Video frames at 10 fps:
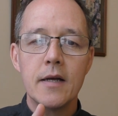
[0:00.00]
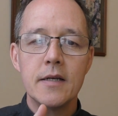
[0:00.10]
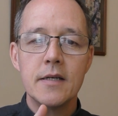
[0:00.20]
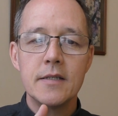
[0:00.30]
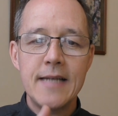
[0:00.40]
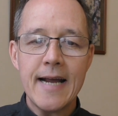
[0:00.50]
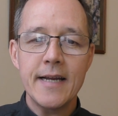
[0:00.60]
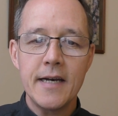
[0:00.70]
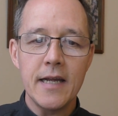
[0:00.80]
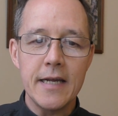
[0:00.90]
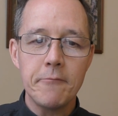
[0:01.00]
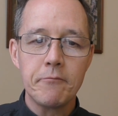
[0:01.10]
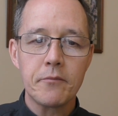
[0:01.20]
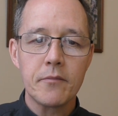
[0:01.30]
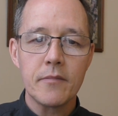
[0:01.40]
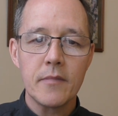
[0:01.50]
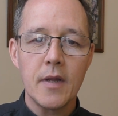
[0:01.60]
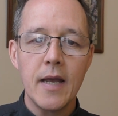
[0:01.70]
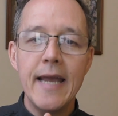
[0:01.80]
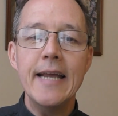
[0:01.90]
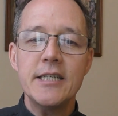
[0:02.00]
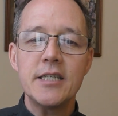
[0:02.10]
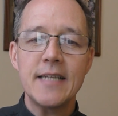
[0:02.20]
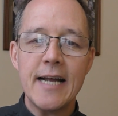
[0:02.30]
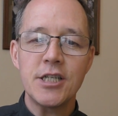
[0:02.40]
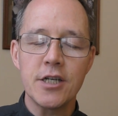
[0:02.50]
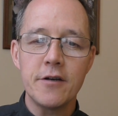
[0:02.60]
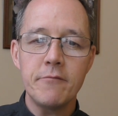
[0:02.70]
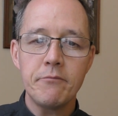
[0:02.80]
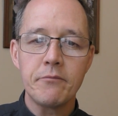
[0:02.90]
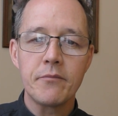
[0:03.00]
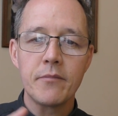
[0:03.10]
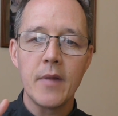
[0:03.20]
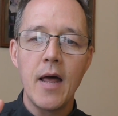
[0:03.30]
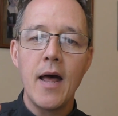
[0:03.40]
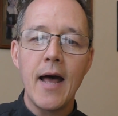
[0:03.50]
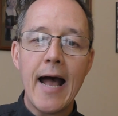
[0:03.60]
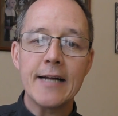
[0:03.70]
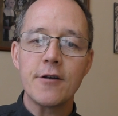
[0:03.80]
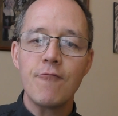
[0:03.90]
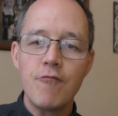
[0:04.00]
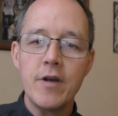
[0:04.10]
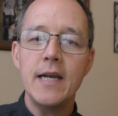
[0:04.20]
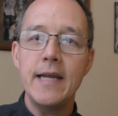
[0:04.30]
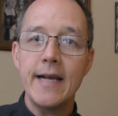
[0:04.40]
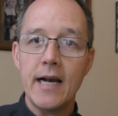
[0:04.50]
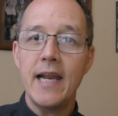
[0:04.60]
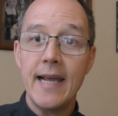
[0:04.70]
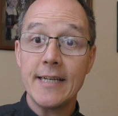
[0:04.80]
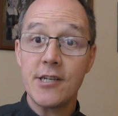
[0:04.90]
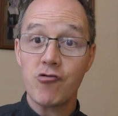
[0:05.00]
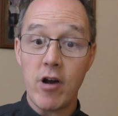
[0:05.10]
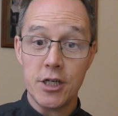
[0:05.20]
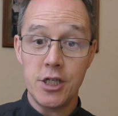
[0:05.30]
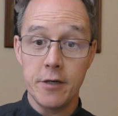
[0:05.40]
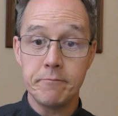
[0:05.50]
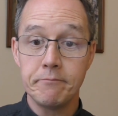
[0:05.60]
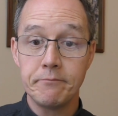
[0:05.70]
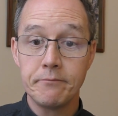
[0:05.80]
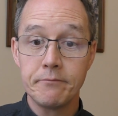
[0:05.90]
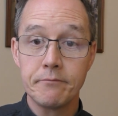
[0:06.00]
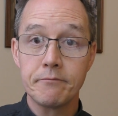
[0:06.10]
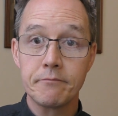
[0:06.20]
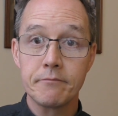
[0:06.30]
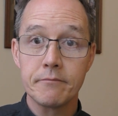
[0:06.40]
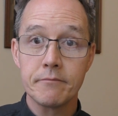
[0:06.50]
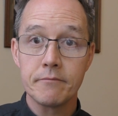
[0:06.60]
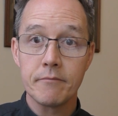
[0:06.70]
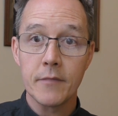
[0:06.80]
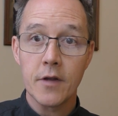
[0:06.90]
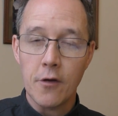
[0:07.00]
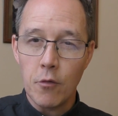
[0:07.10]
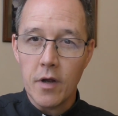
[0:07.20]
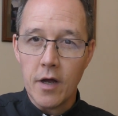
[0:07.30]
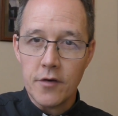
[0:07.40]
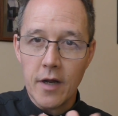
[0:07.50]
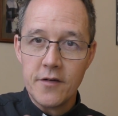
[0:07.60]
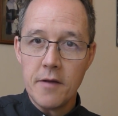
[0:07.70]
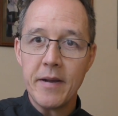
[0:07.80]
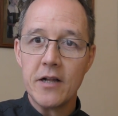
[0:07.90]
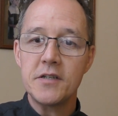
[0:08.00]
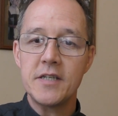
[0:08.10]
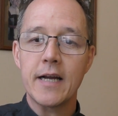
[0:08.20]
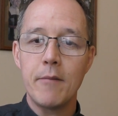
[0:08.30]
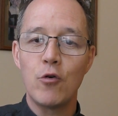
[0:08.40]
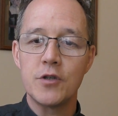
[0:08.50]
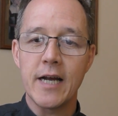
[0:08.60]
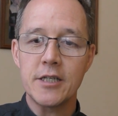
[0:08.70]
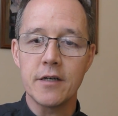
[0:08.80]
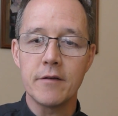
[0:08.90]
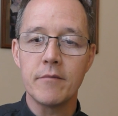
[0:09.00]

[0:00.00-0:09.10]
Secondly, each session has a really clear structure. So a typical Sycamore session,